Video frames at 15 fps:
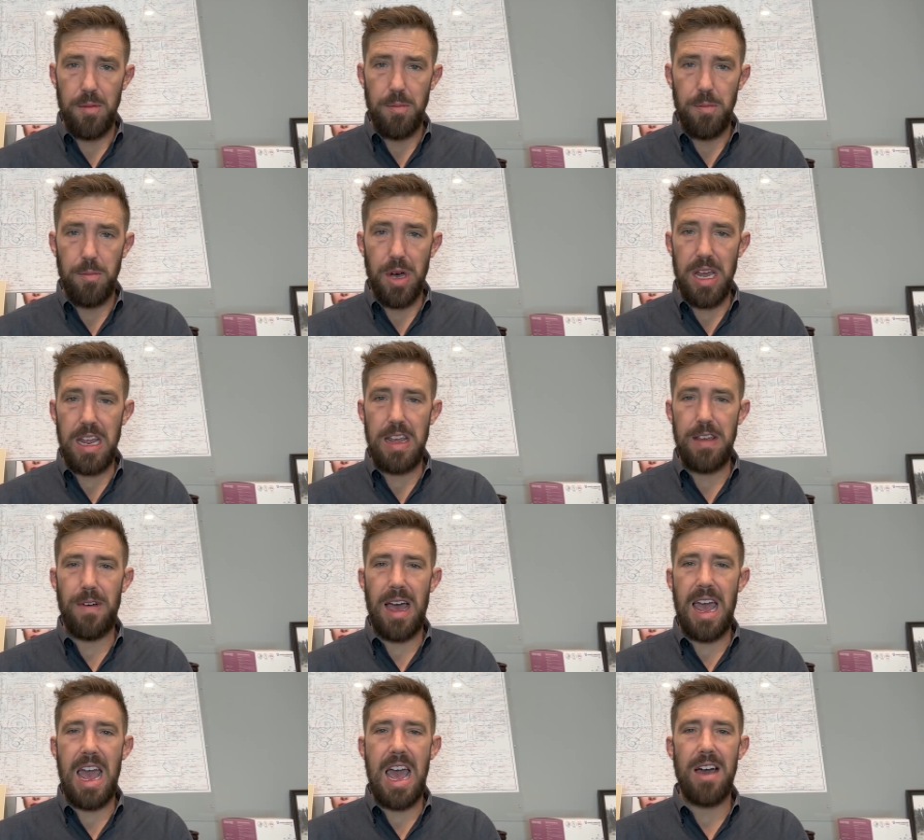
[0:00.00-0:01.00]
but if
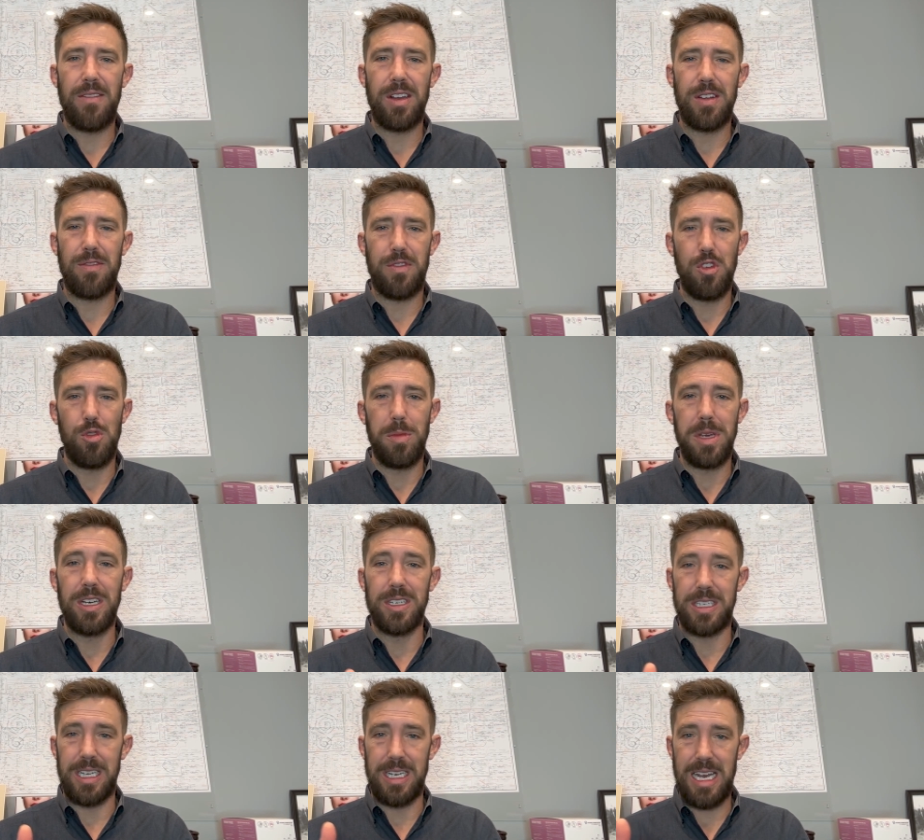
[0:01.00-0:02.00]
I have it a few
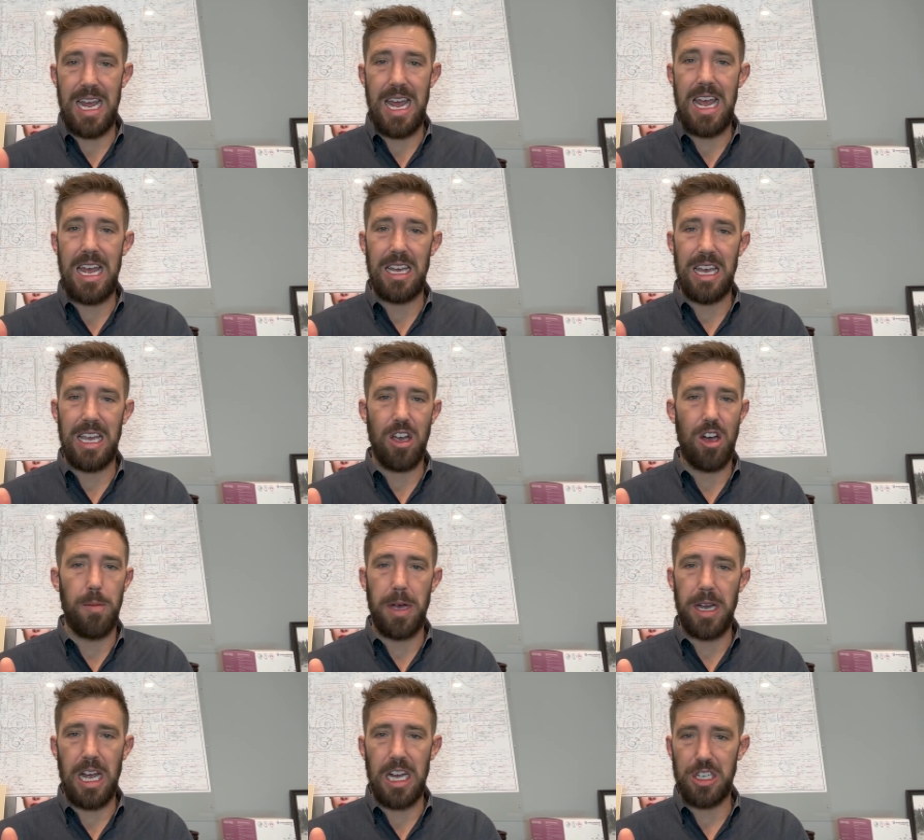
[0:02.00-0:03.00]
meals a day, like oh my
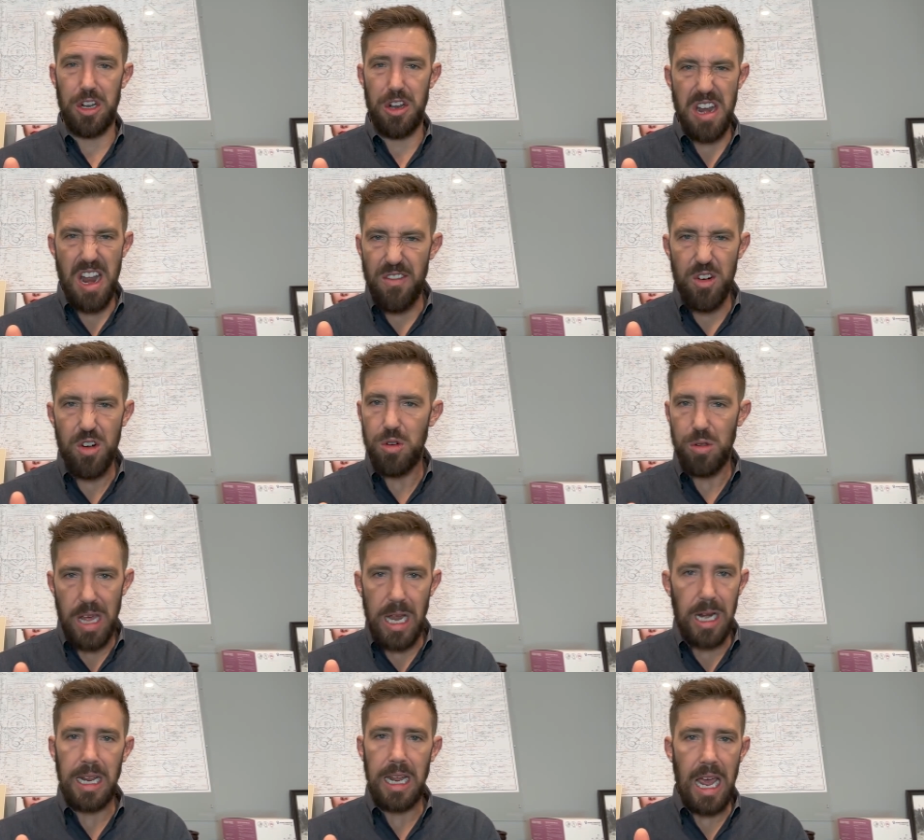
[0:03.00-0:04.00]
gosh, I'll never do
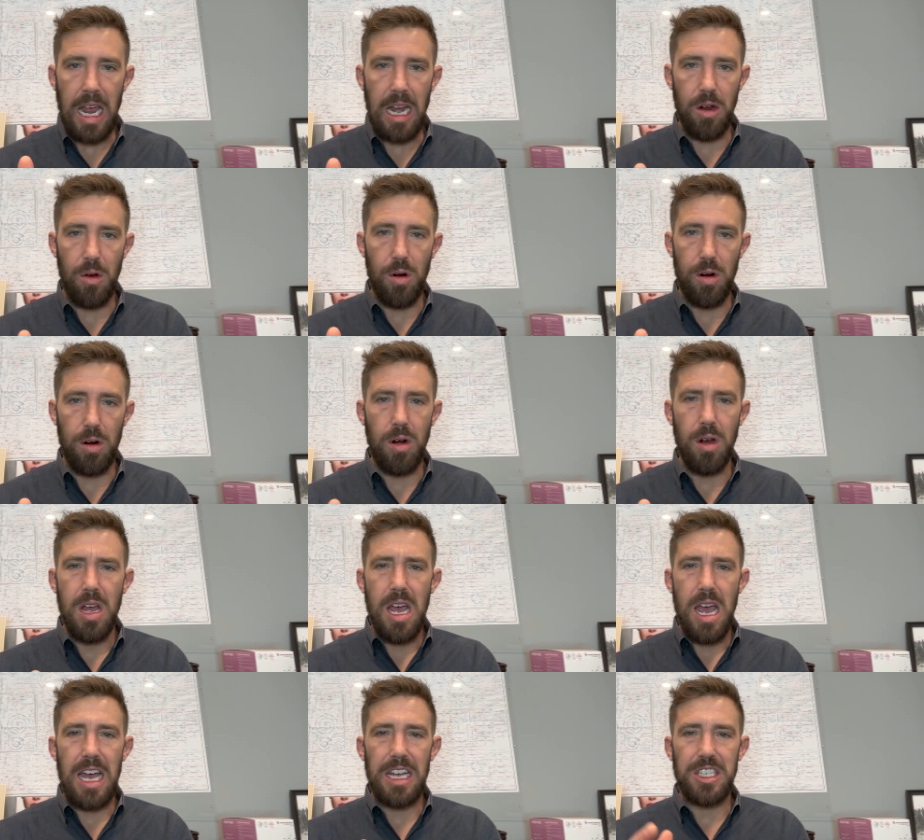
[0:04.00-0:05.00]
that again. Or
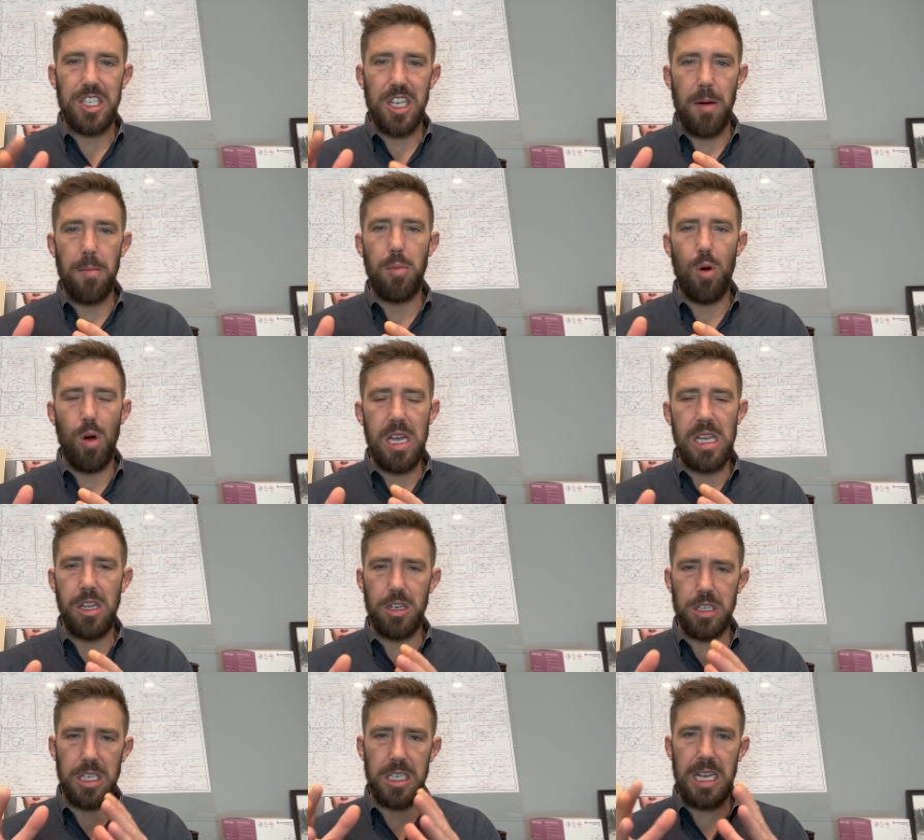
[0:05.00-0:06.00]
at some point
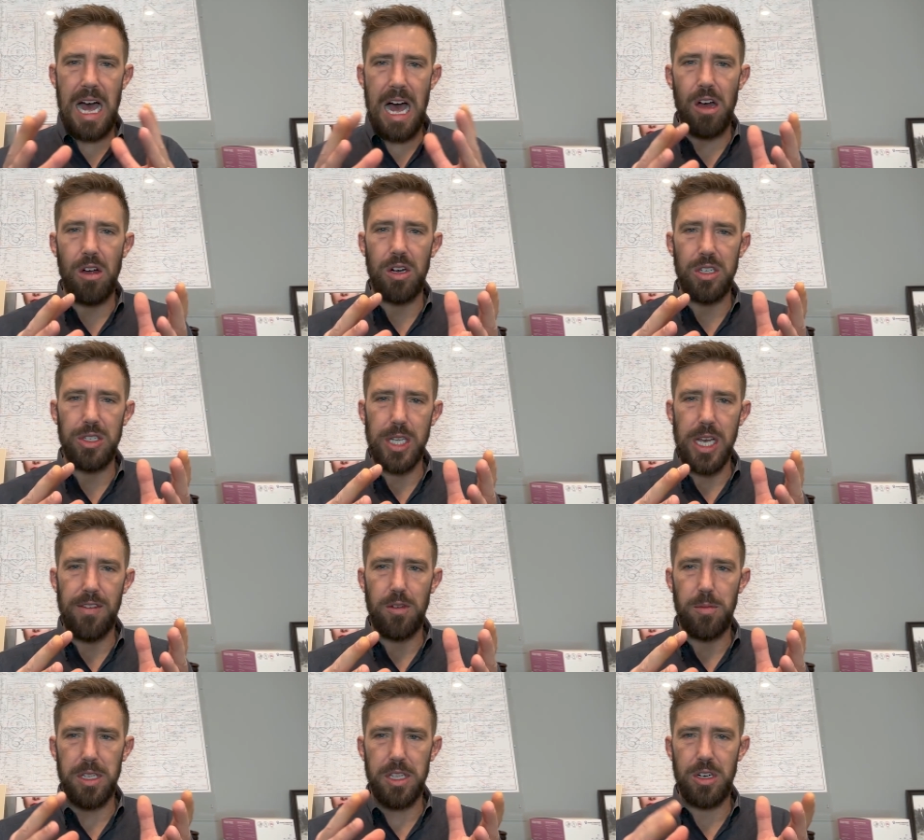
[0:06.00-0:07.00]
there's a tolerance level,
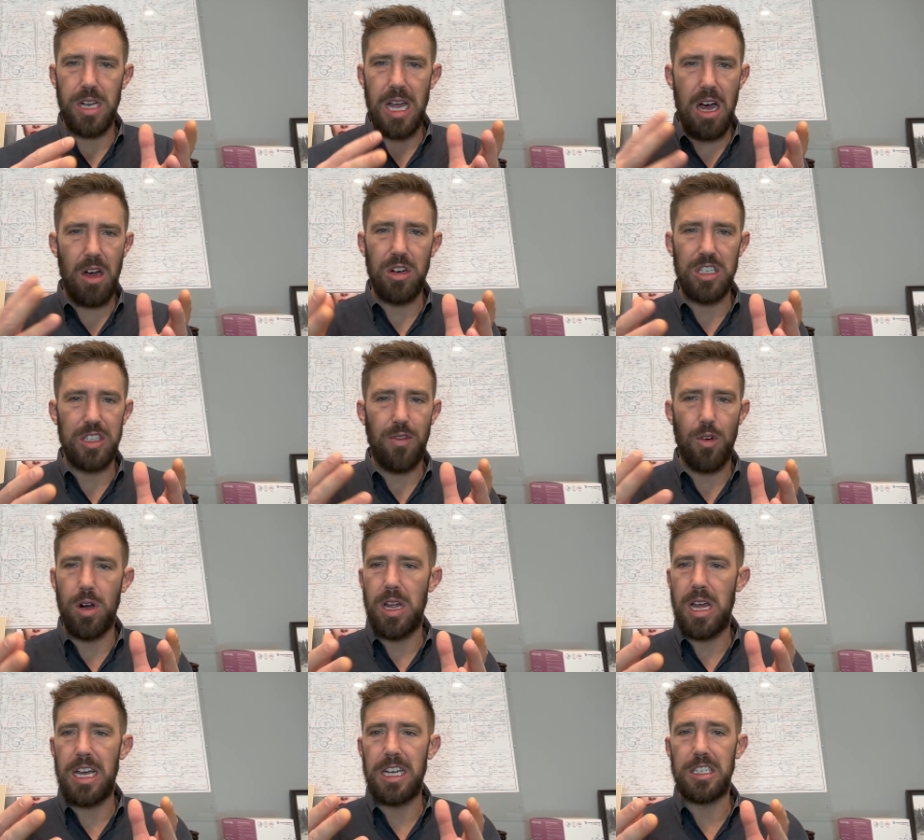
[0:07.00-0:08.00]
but their tolerance for
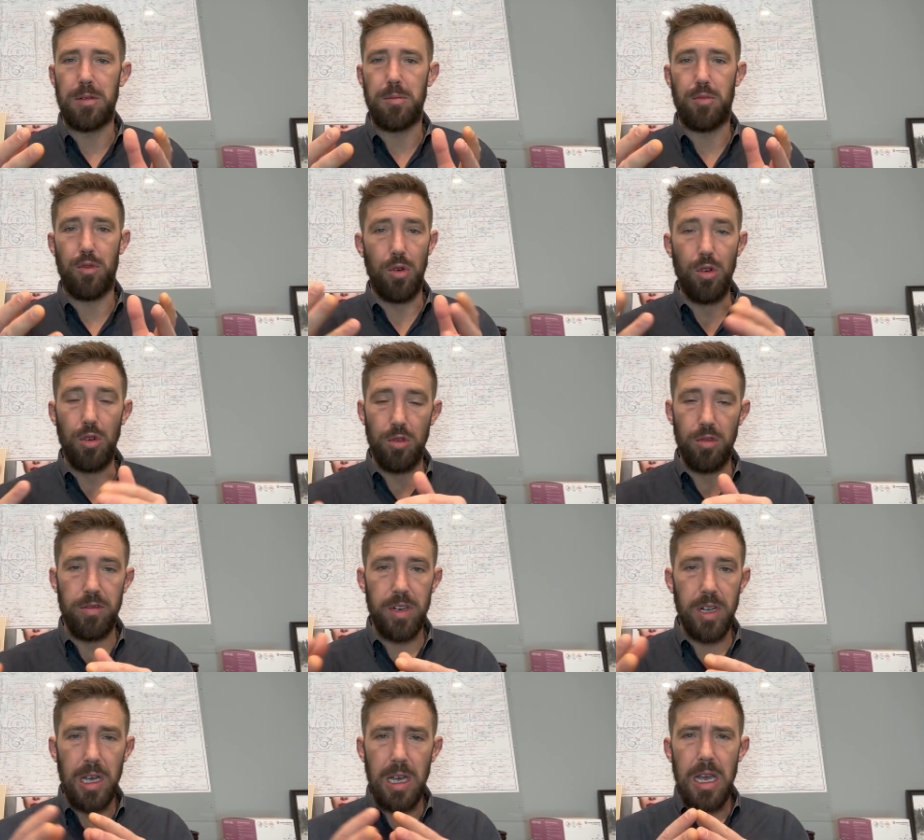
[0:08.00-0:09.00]
it has improved.
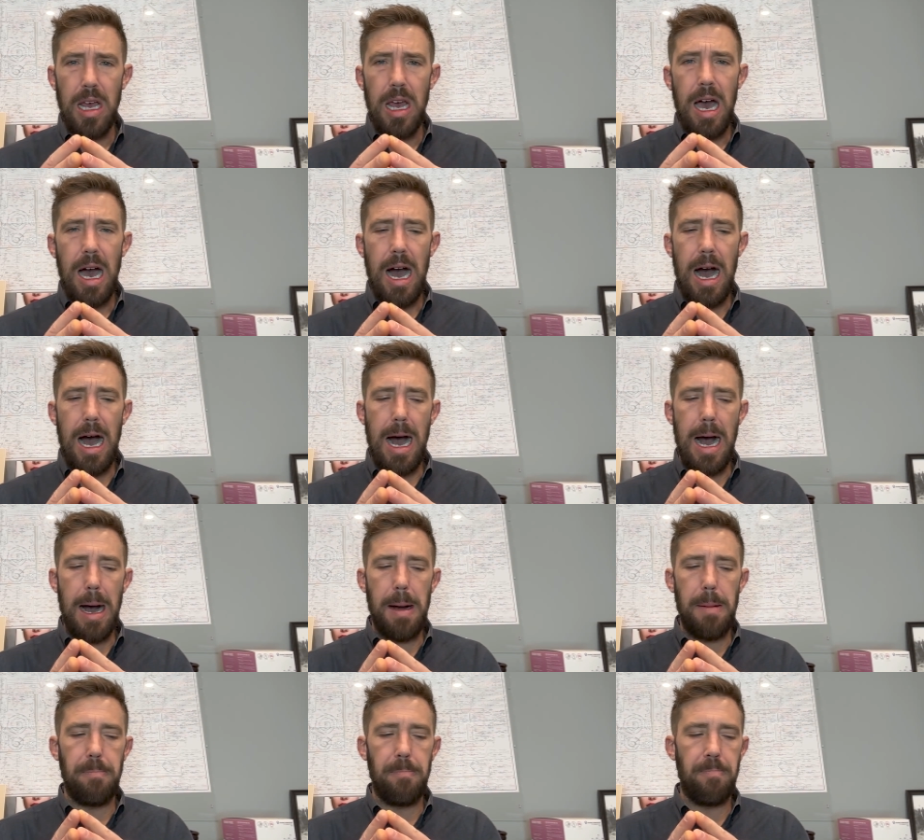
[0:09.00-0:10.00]

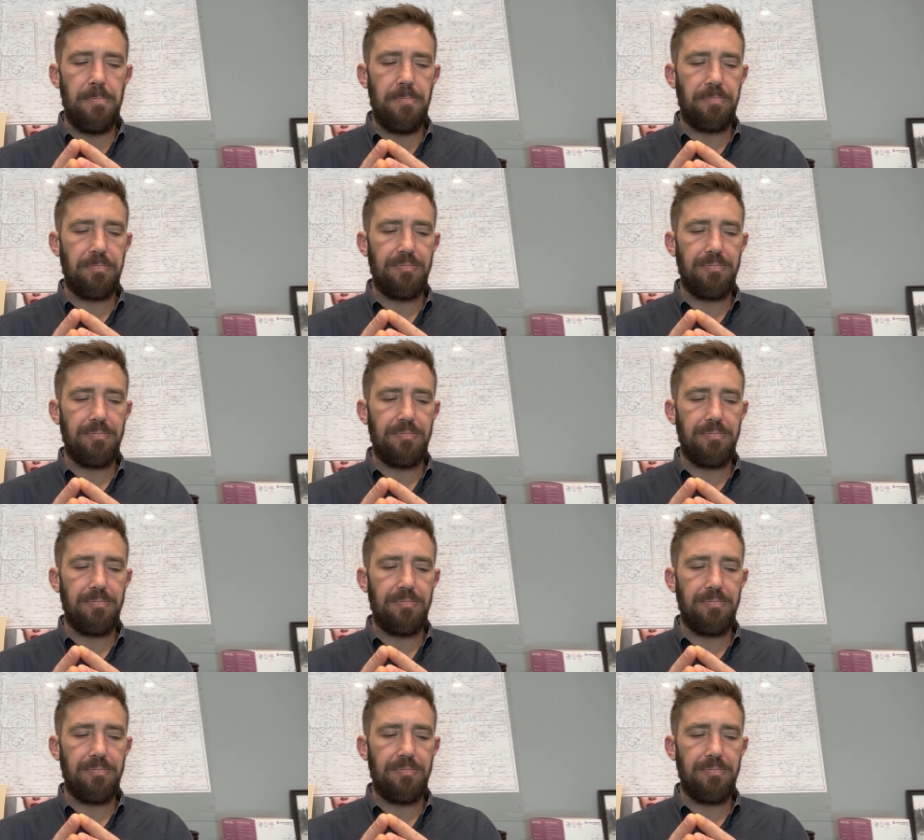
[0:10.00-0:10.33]
Um,